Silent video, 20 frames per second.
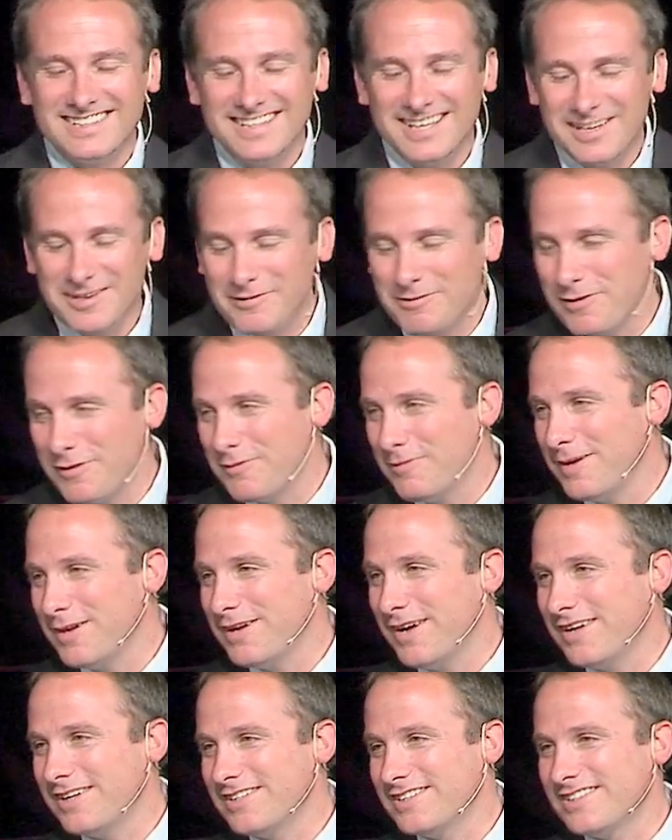the other one of my
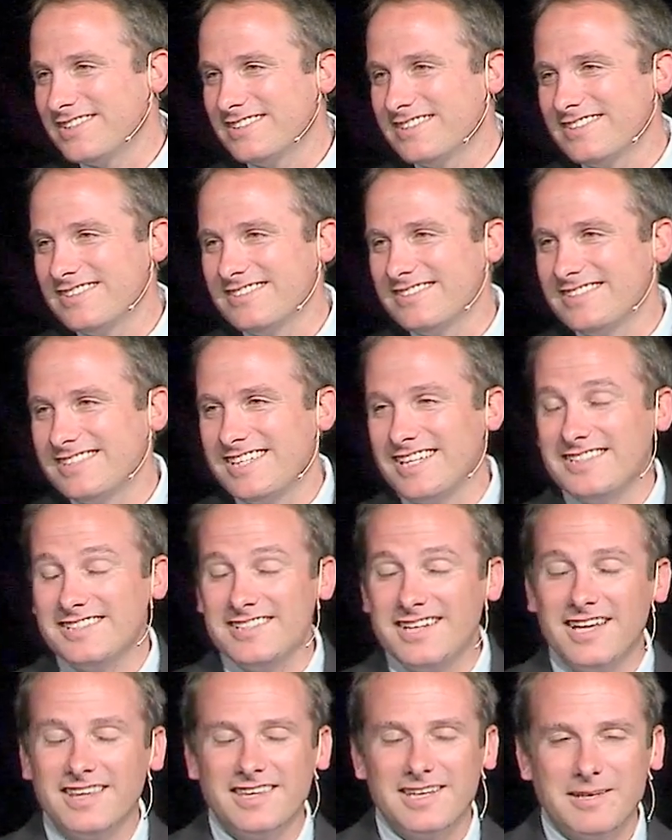daughters
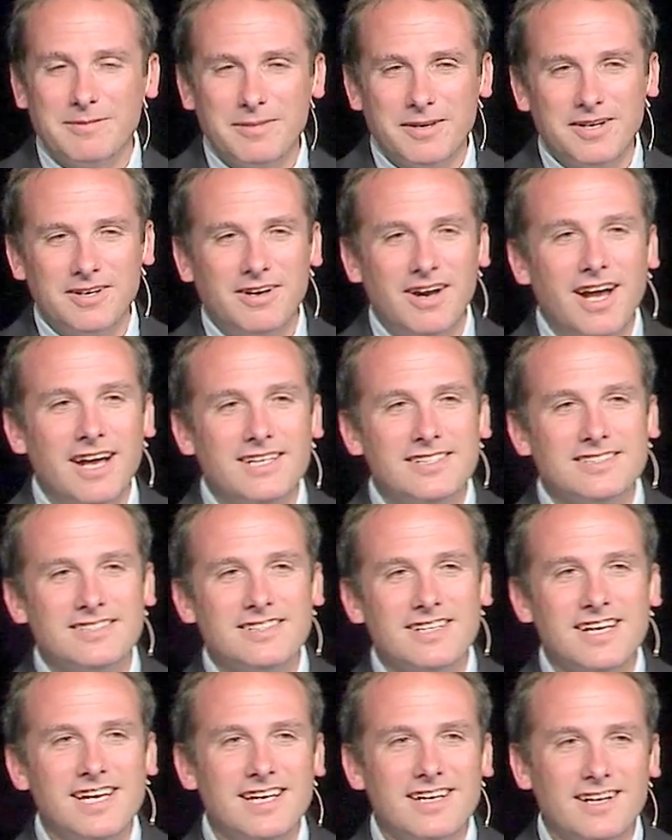says nothing, but her eyes
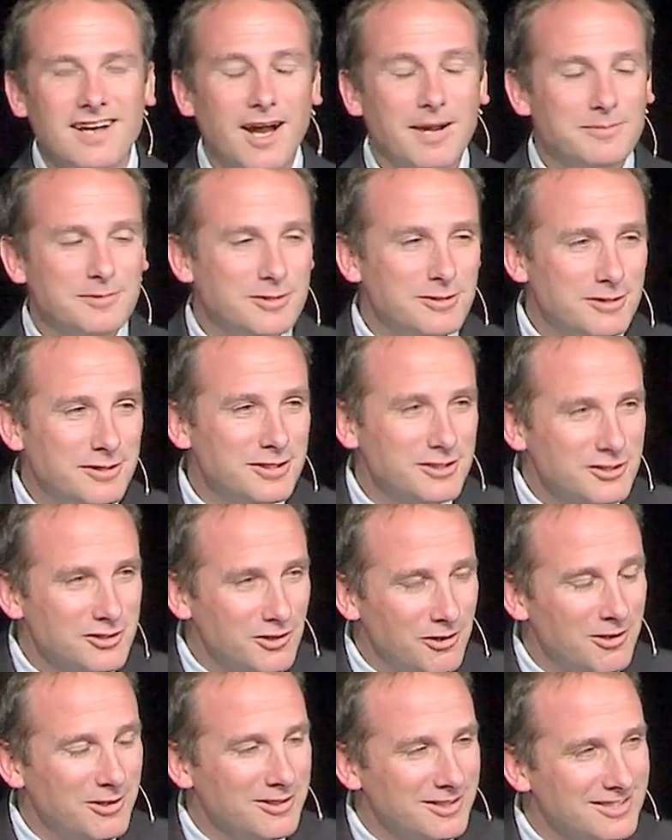say, I'm two
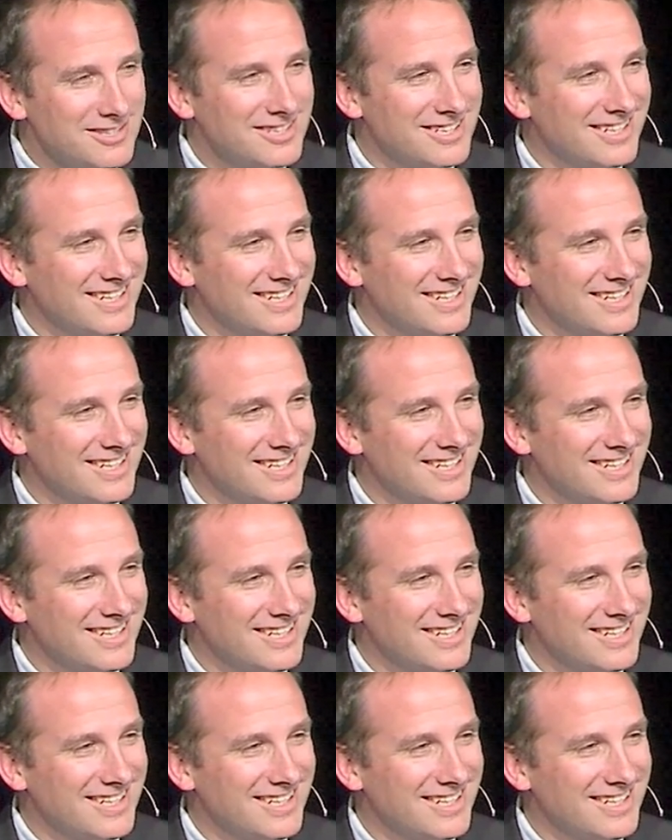years old.